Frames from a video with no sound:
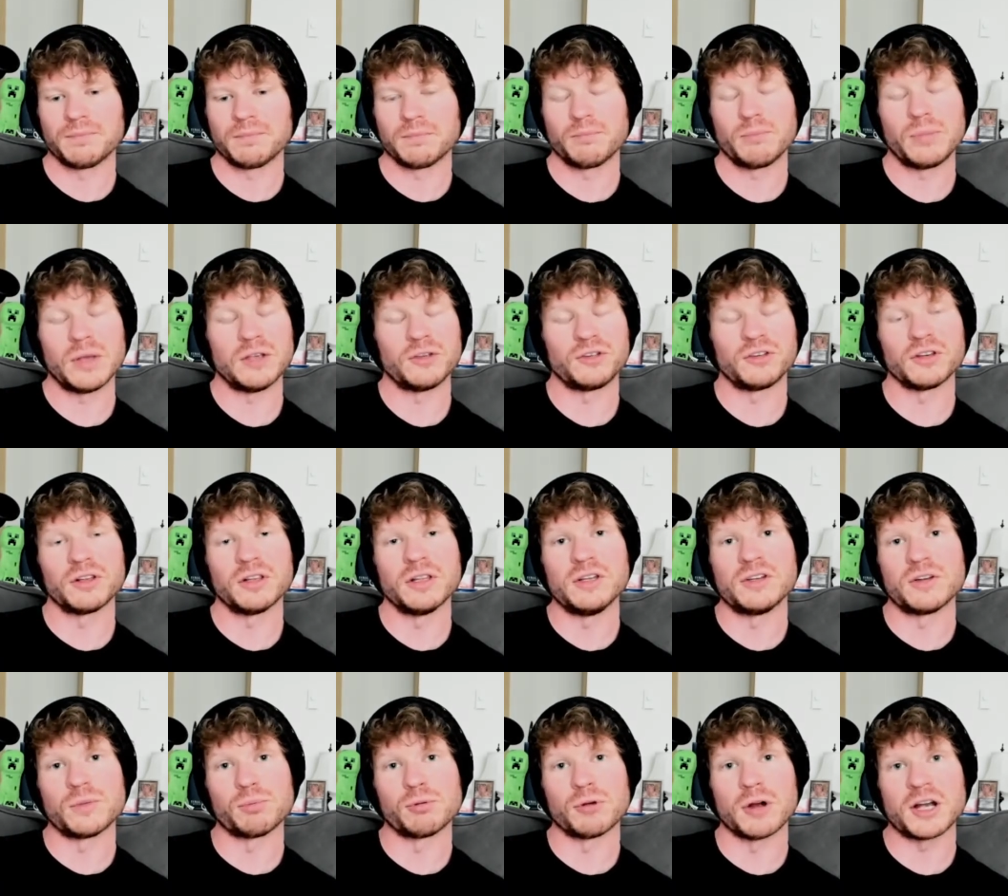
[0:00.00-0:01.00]
basically
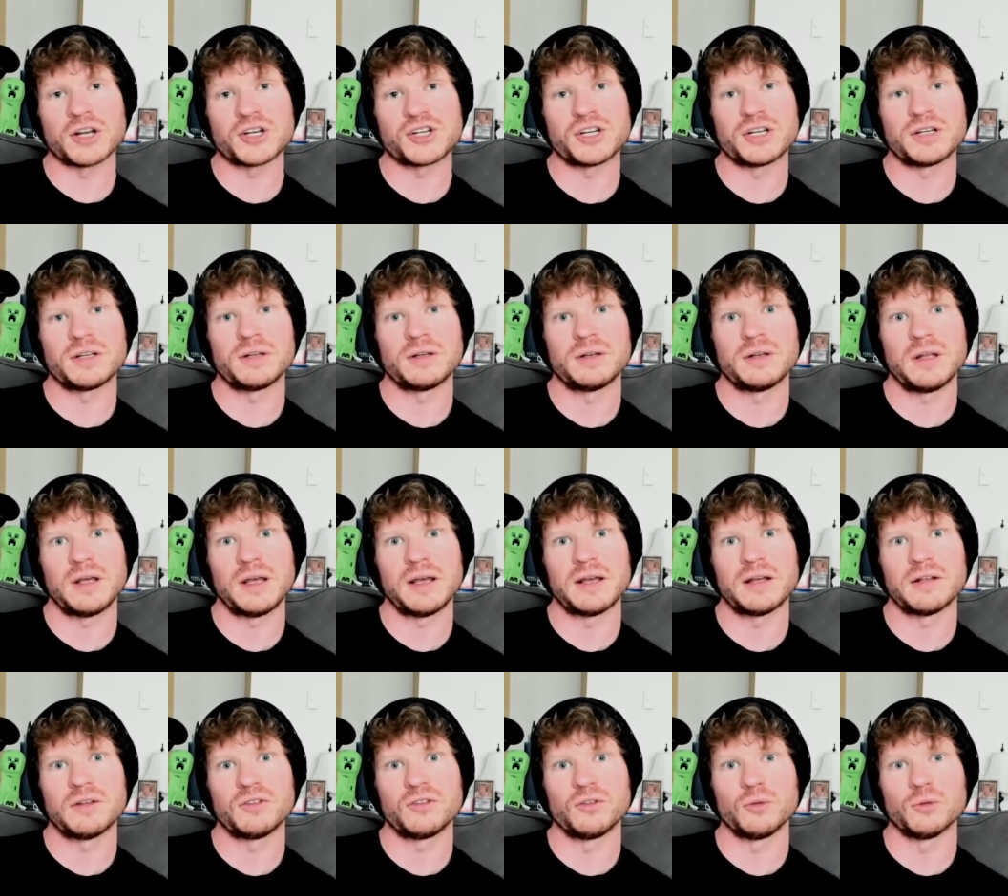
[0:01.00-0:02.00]
depression
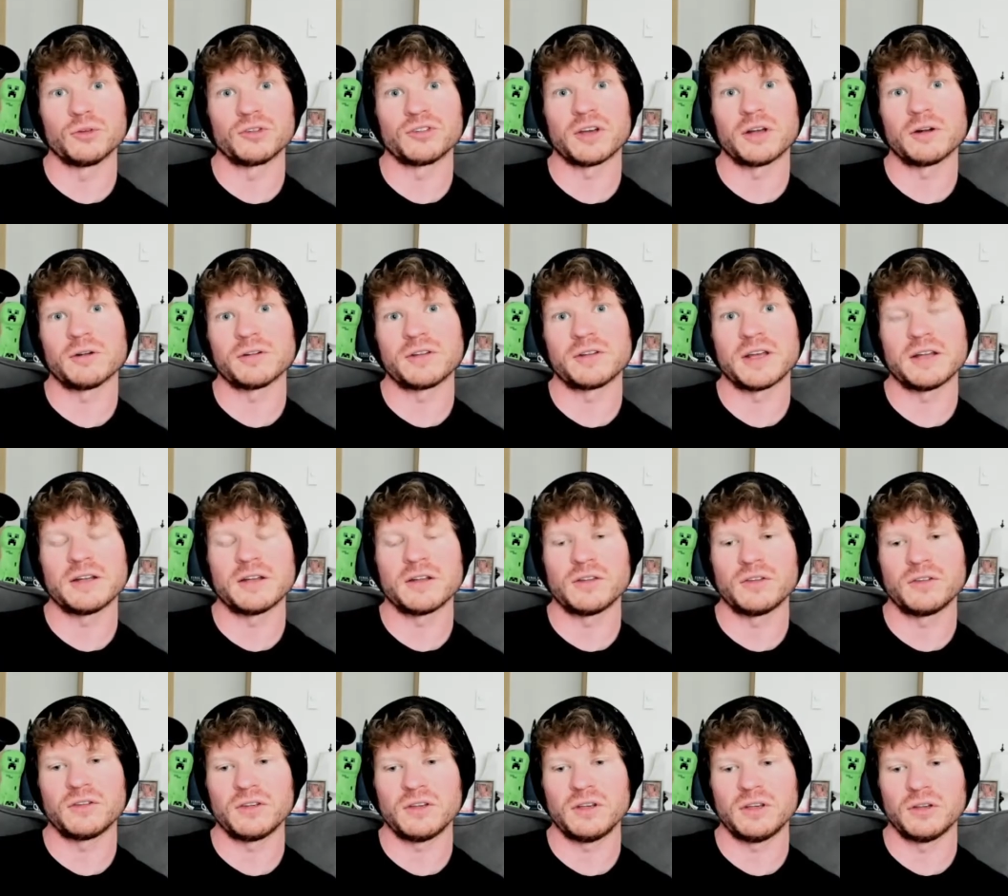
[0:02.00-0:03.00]
and suicidal
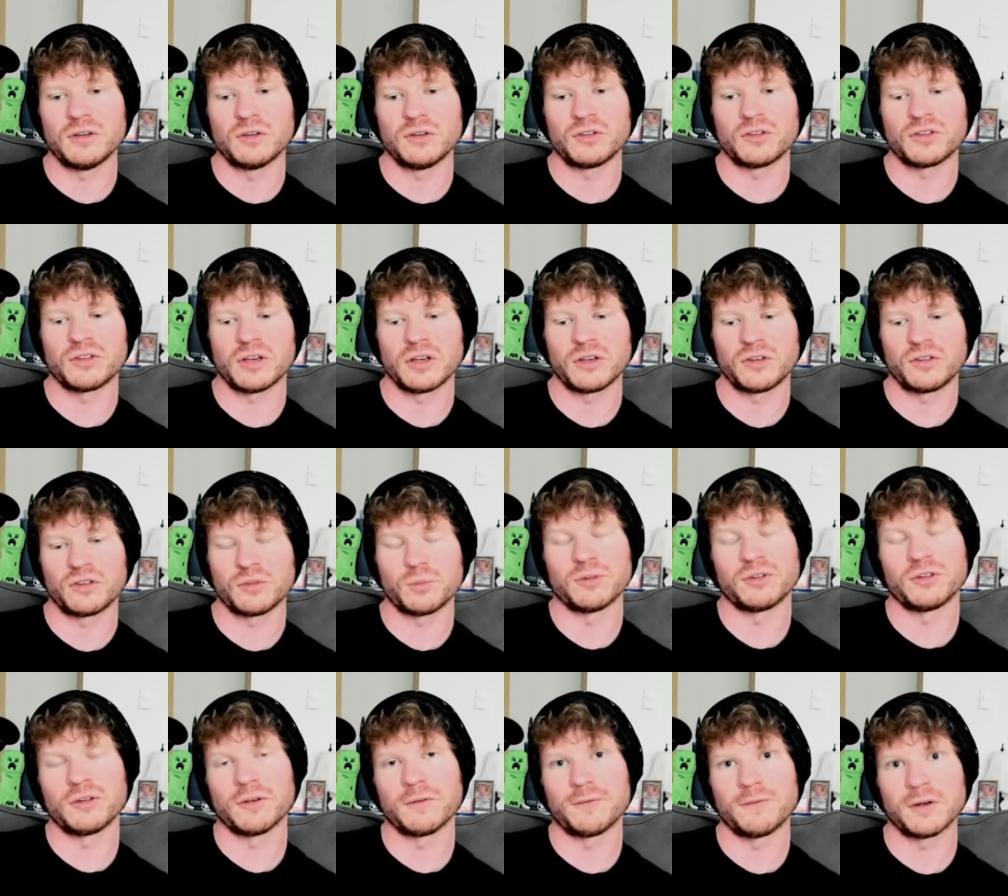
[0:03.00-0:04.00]
tendencies,
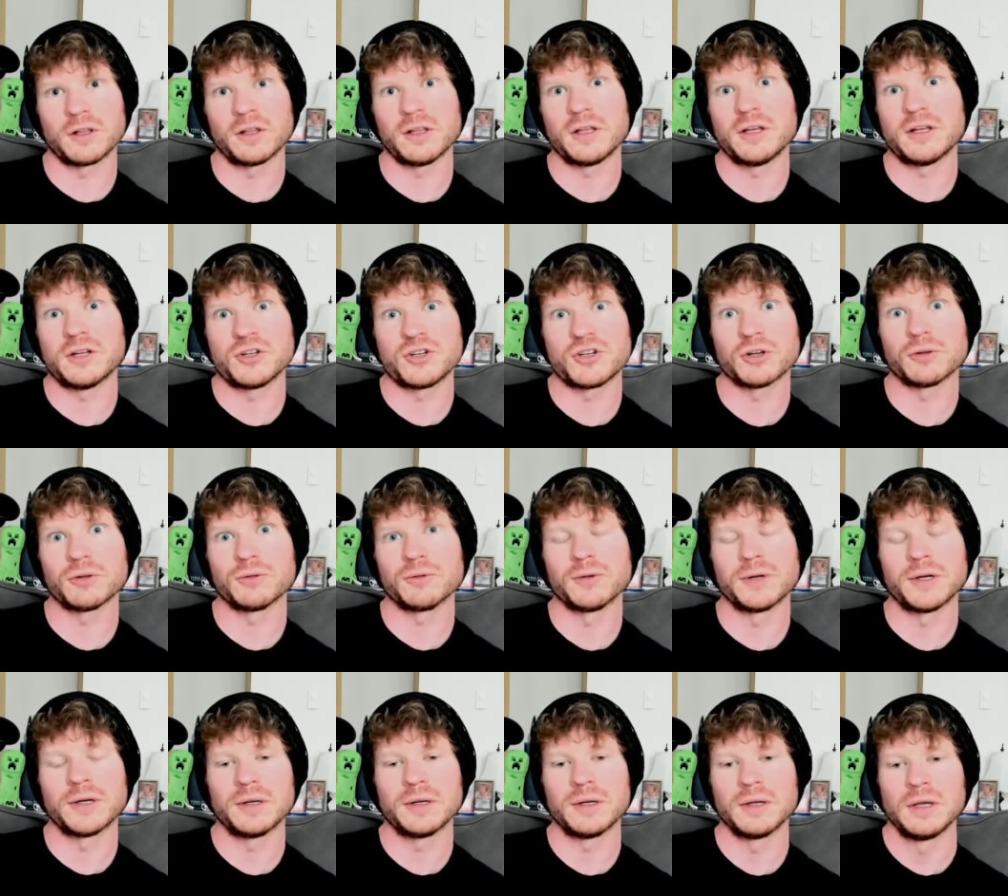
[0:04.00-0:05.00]
specifically in
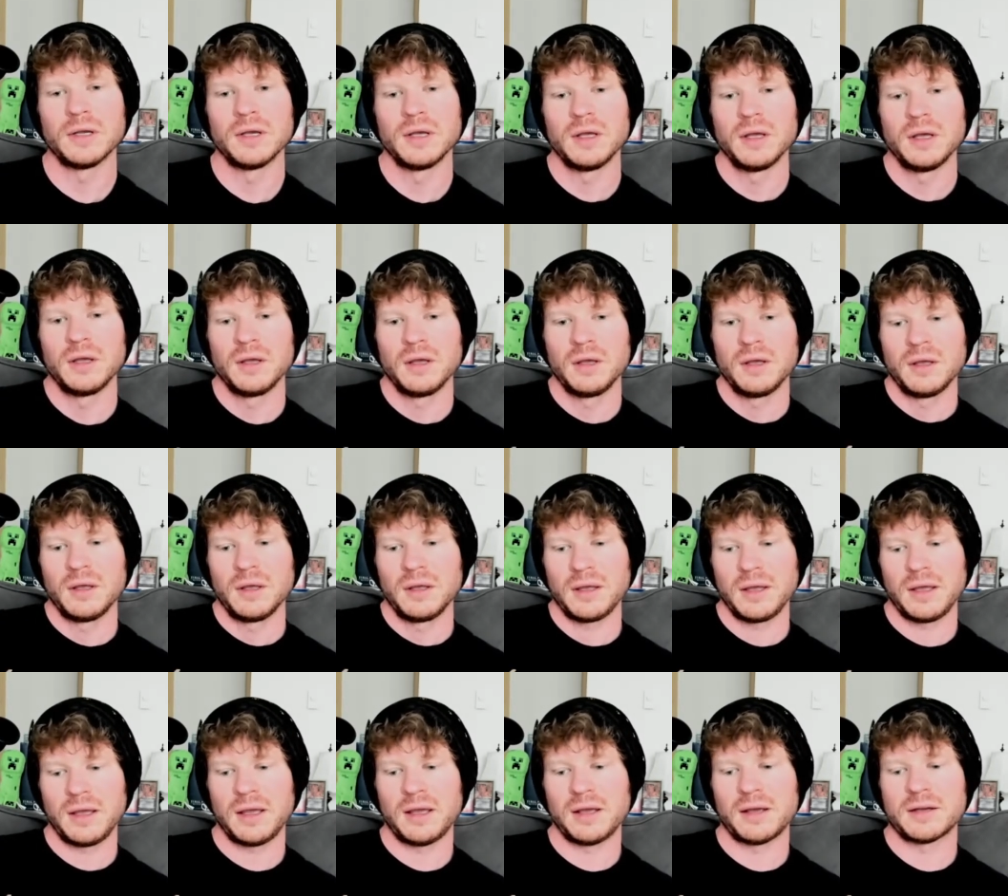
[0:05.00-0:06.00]
children.
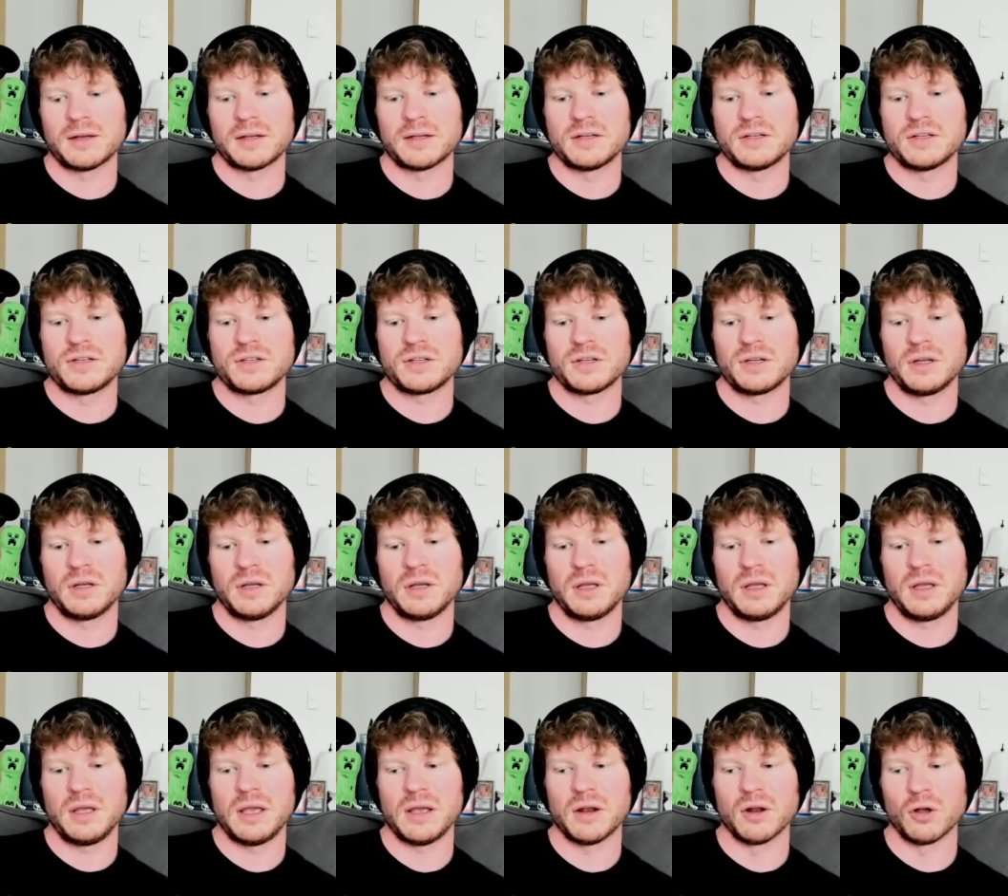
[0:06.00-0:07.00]
And
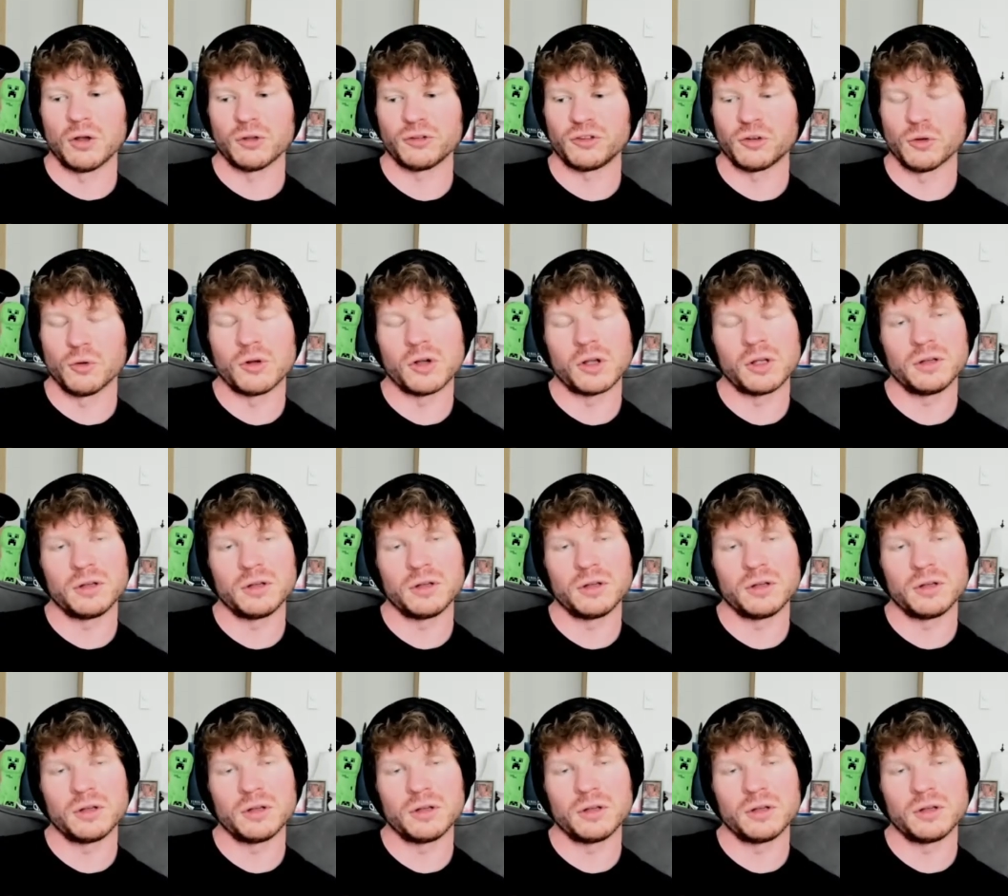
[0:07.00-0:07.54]
it also